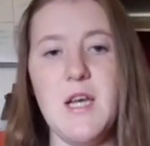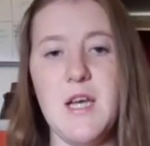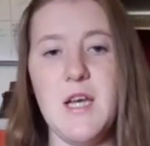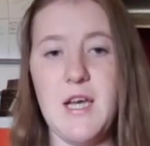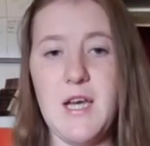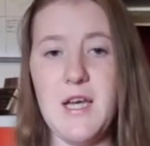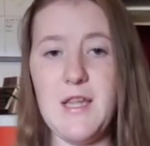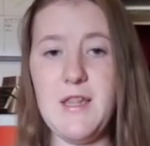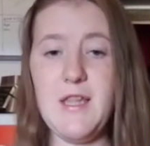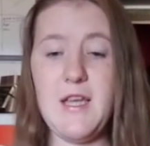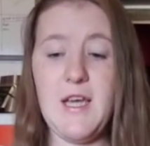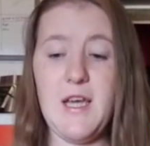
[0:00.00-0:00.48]

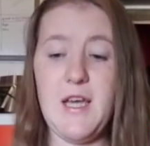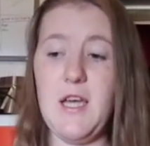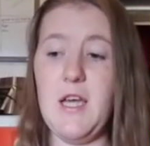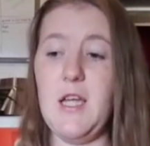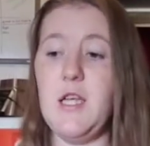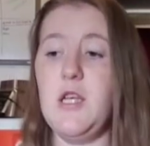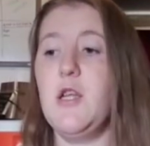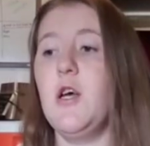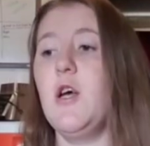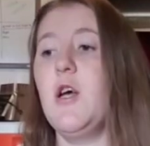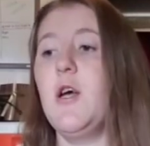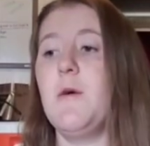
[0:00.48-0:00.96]
And
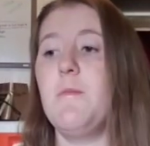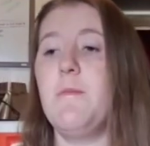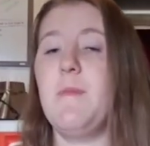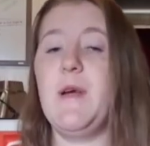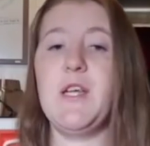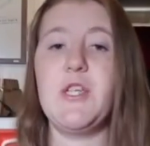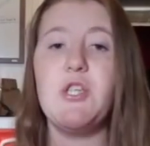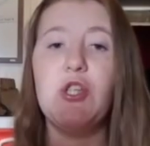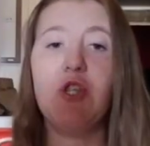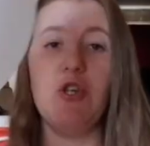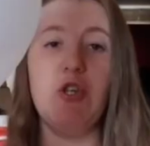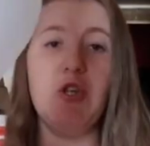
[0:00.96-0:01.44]
then
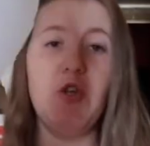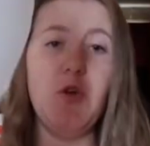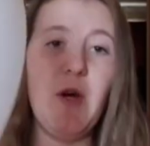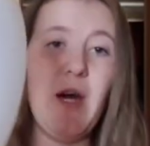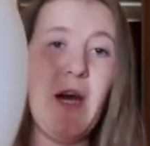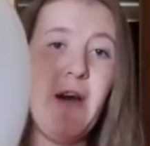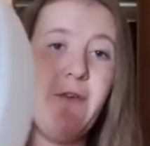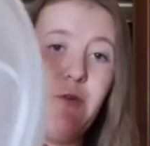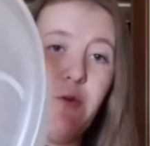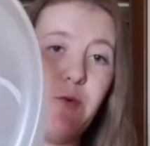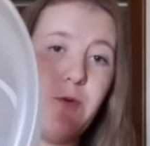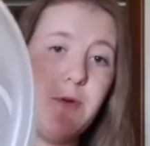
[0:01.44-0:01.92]
make sure you
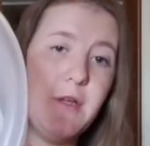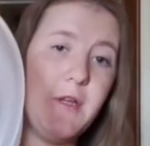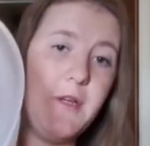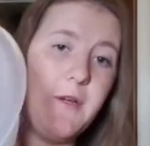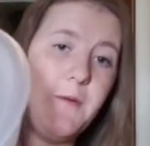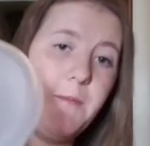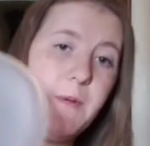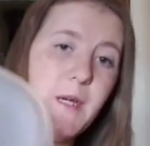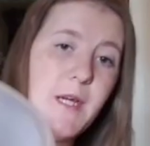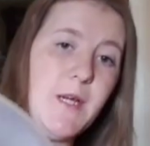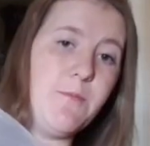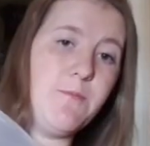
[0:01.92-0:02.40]
have a really
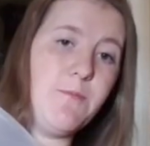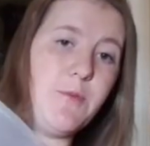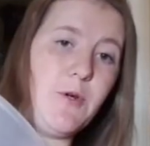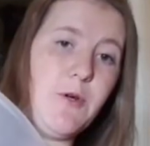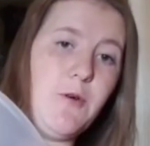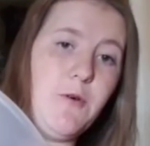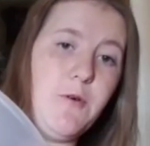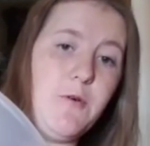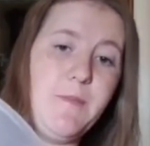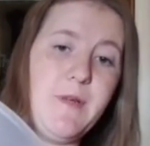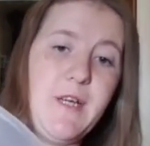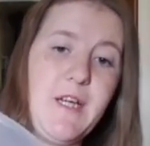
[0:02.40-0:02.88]
big
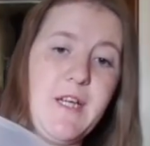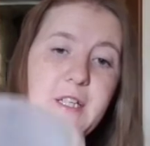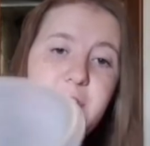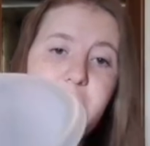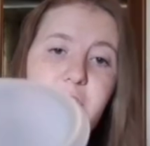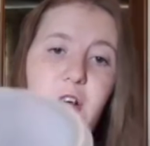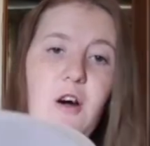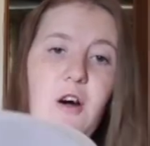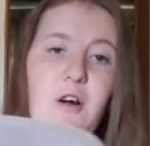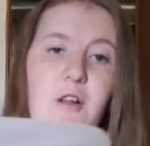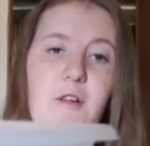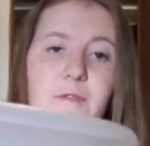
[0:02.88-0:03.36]
bowl because
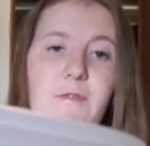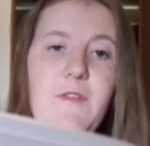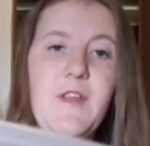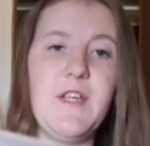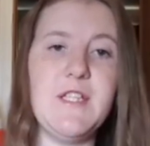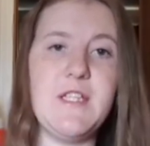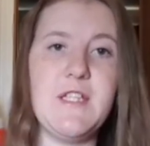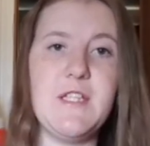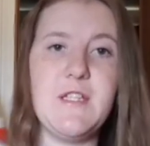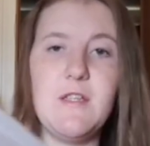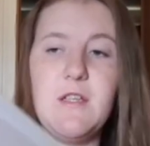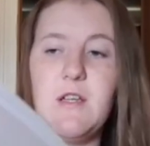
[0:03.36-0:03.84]
all of
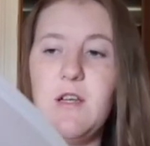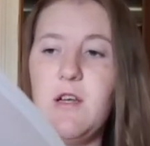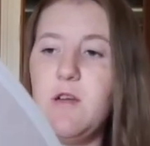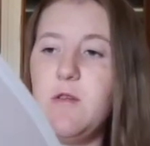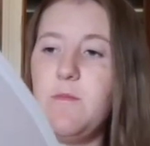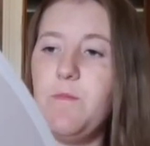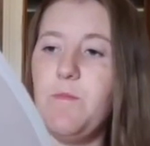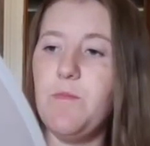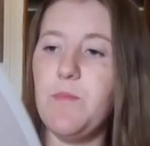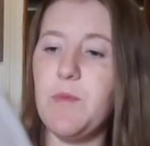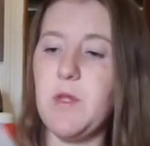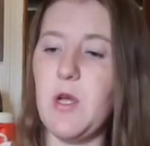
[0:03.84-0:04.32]

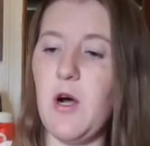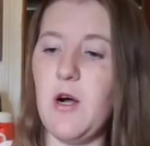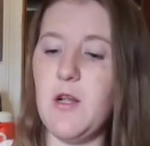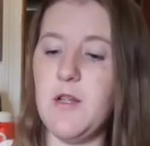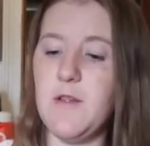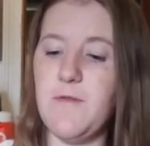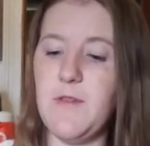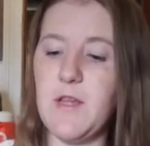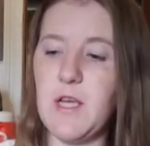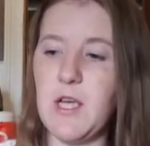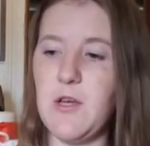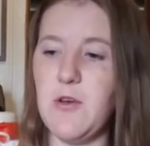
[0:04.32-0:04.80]

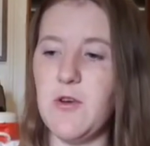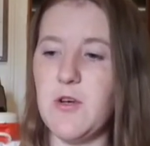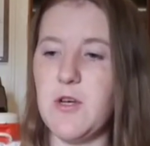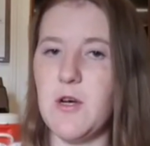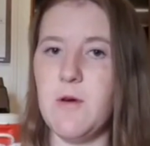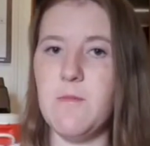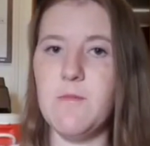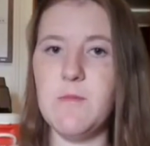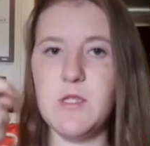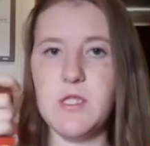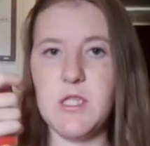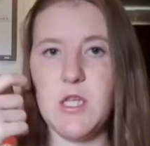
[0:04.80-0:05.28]
the
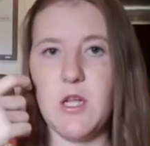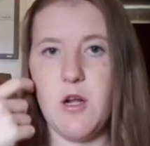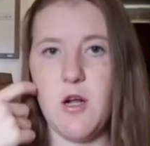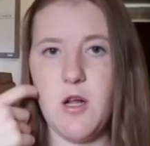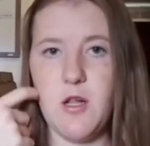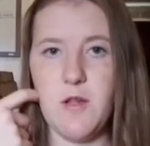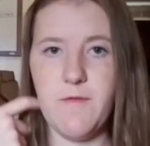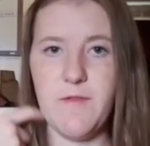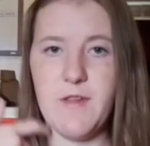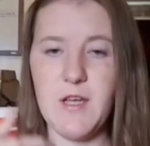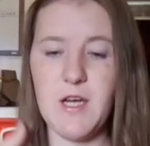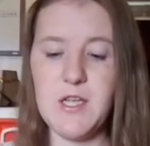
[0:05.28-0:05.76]
cucumbers and
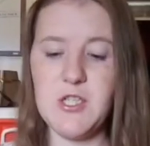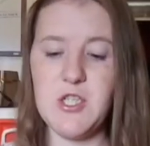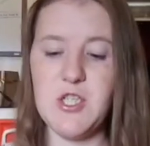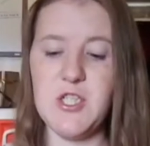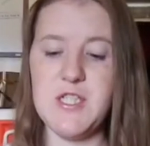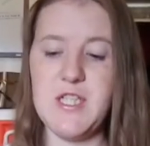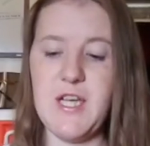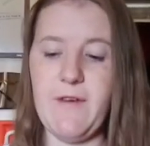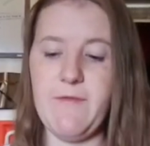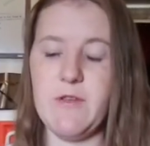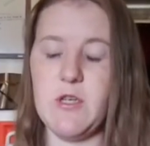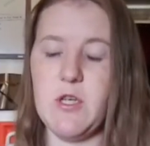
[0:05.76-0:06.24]
all of the
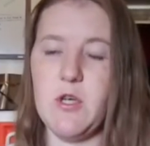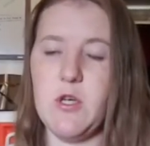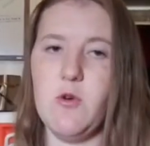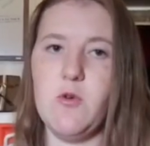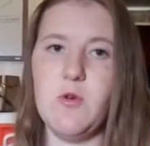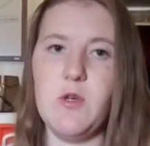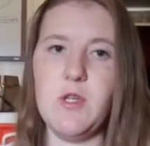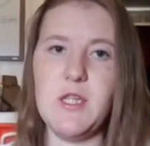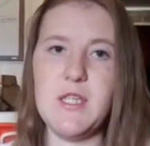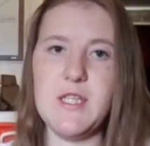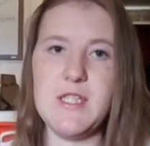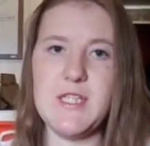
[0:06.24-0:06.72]
onions have to go
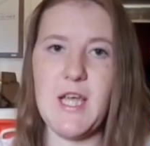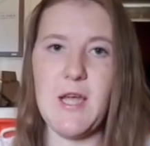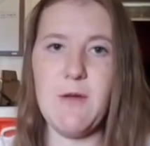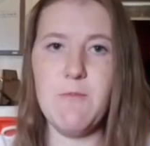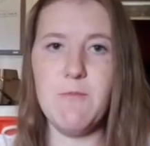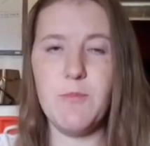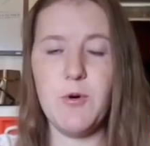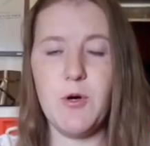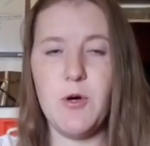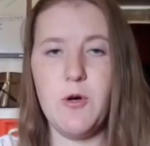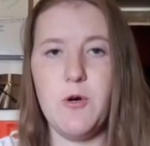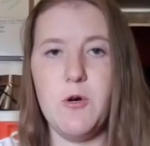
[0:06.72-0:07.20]
into the
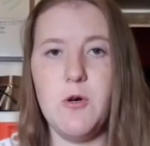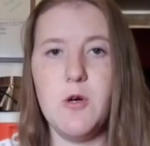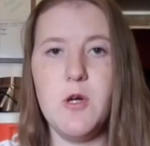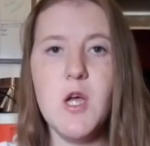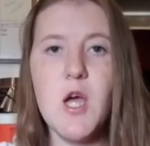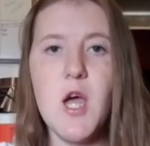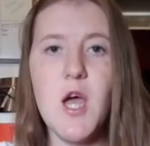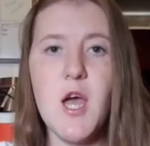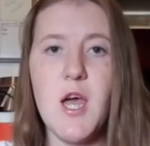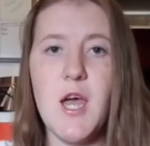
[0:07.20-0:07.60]
same bowl.